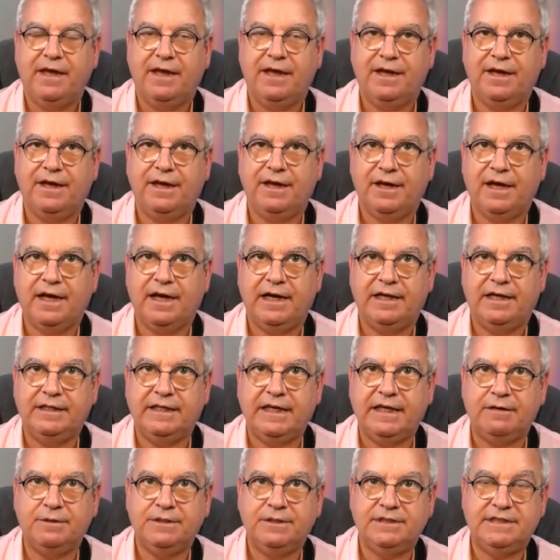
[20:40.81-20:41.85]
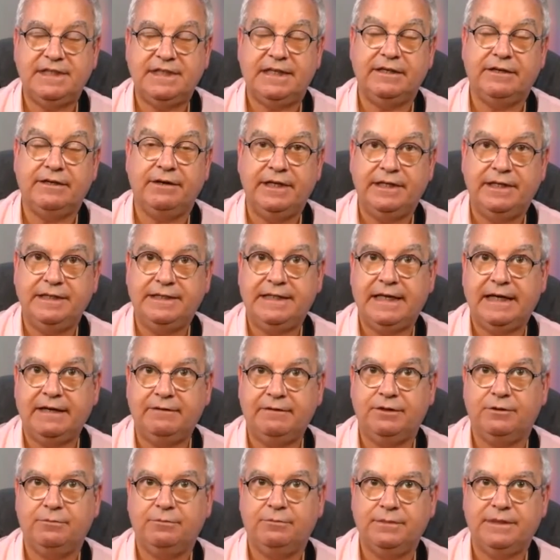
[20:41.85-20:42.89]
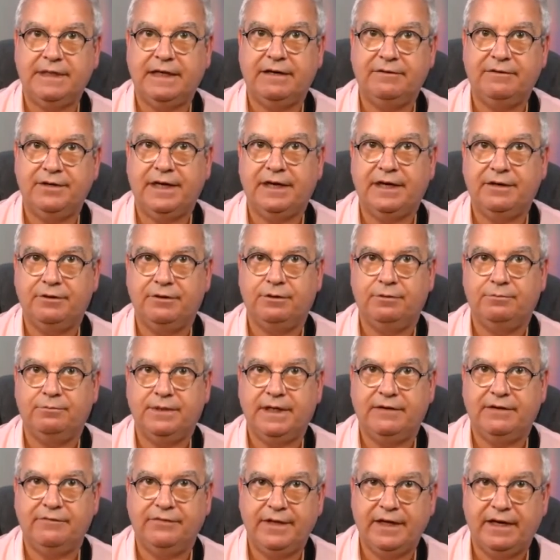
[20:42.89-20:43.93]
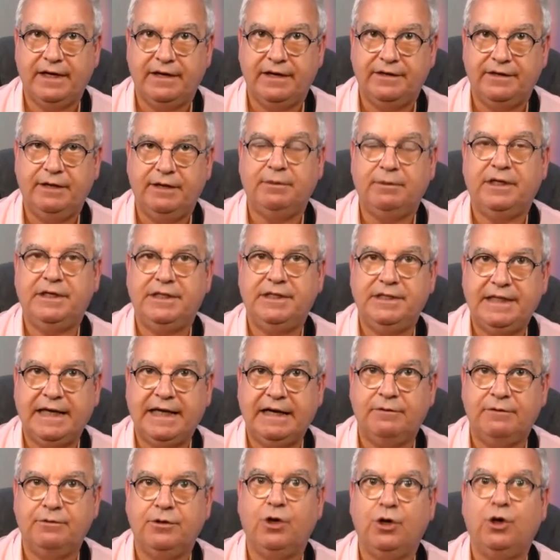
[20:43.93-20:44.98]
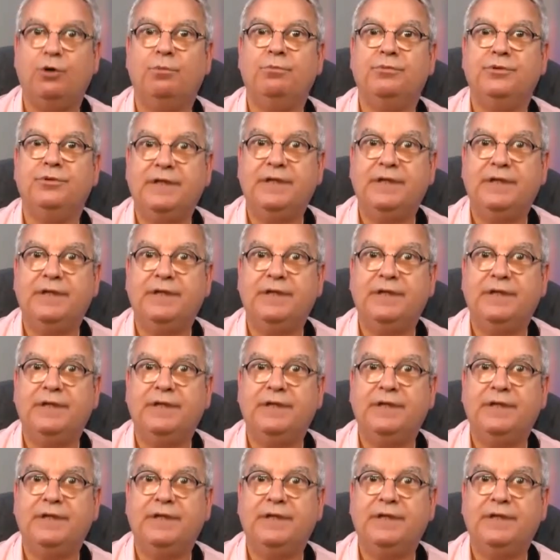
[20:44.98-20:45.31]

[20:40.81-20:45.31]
Uh, and that was instead of going down, up, down, down, up, down, down, he went down, up,